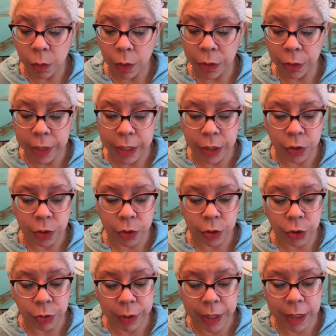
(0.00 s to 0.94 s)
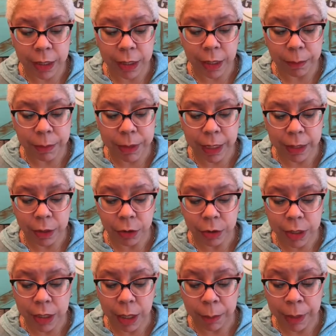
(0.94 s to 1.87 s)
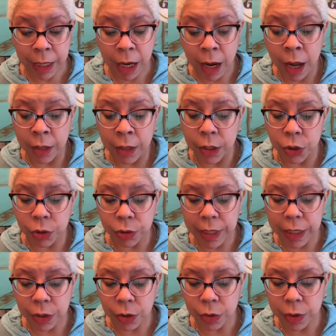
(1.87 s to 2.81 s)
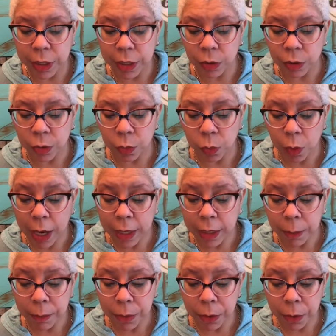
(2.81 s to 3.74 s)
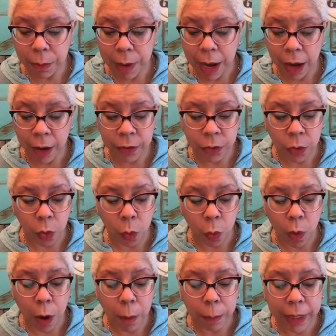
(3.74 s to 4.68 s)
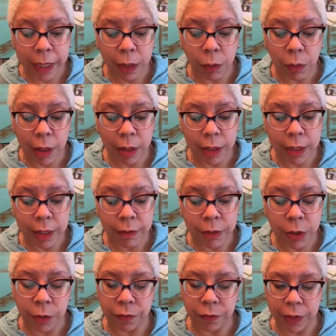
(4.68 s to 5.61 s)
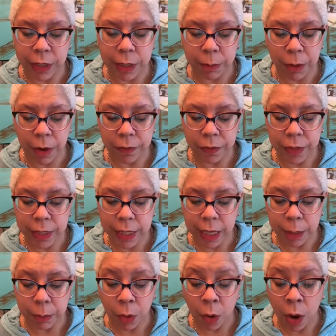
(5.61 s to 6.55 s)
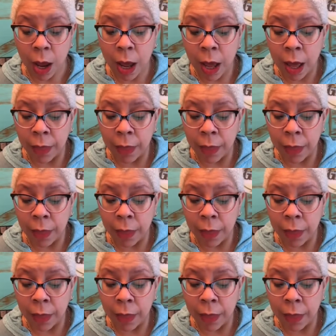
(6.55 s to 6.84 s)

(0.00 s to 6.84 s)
Whether it's your treats that upset their stomach, the trees whose needles wind up in their mouths, or well-meaning relatives who feed them off the table,